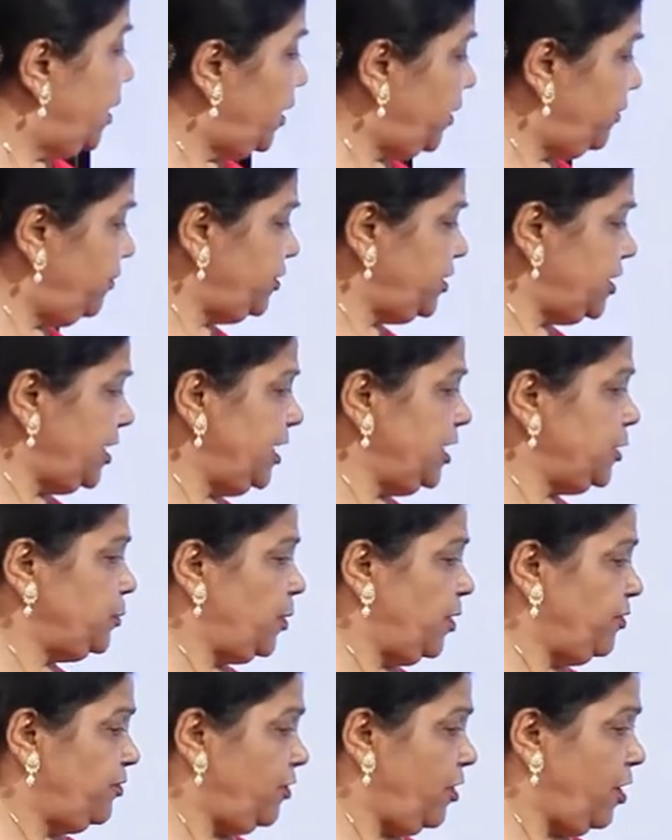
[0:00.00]
Division is
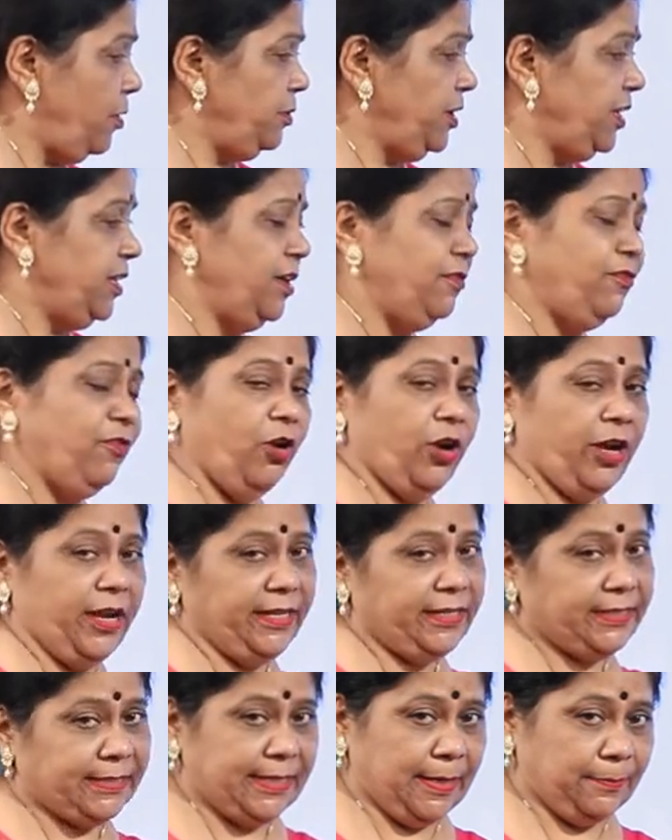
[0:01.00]
performed in the
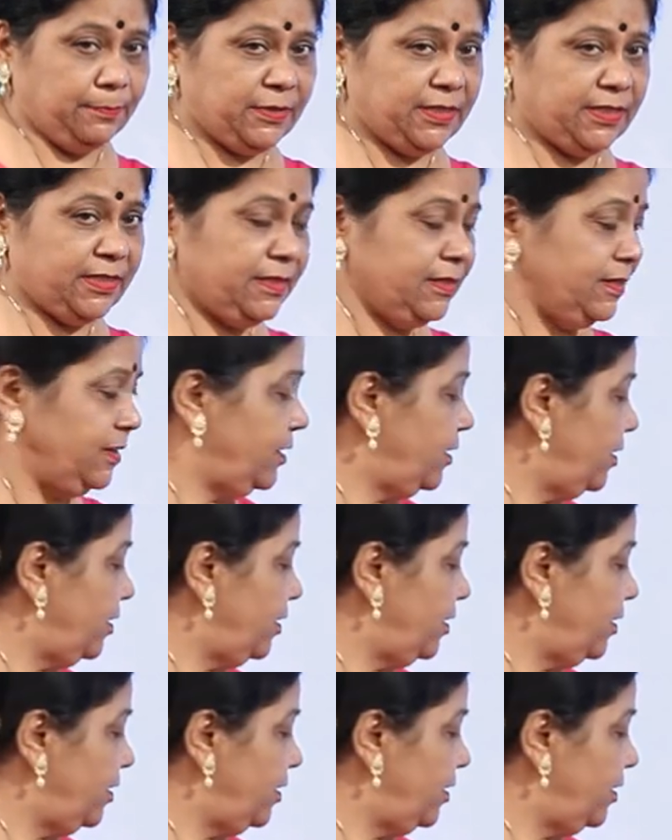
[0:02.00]
following steps.